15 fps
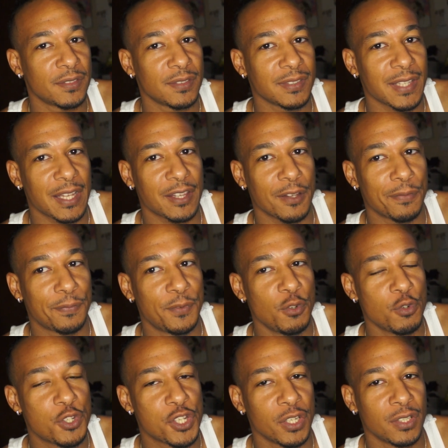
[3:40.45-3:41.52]
like, the
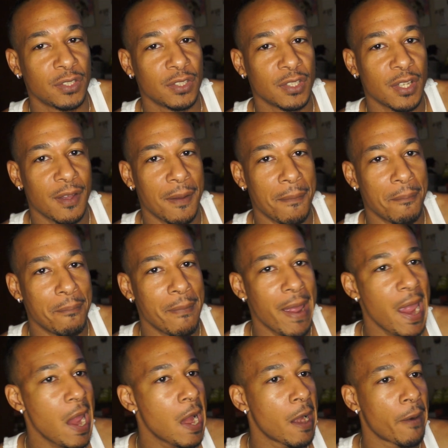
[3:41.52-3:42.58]
future
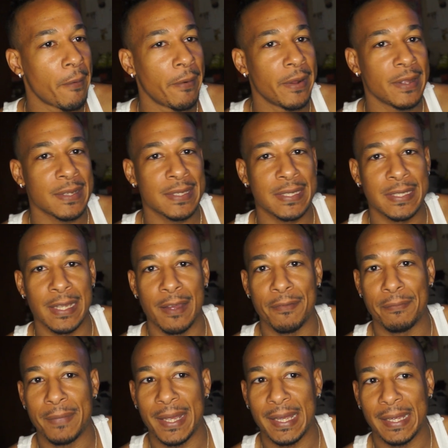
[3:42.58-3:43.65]
mayor and stuff,
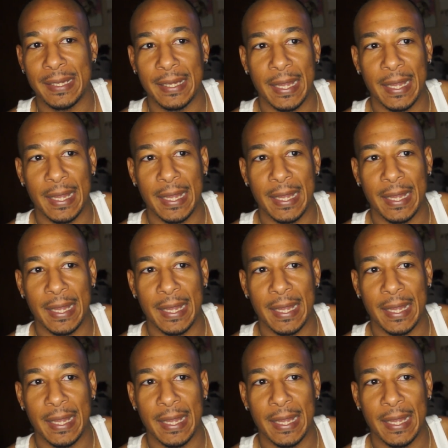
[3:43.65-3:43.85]
man.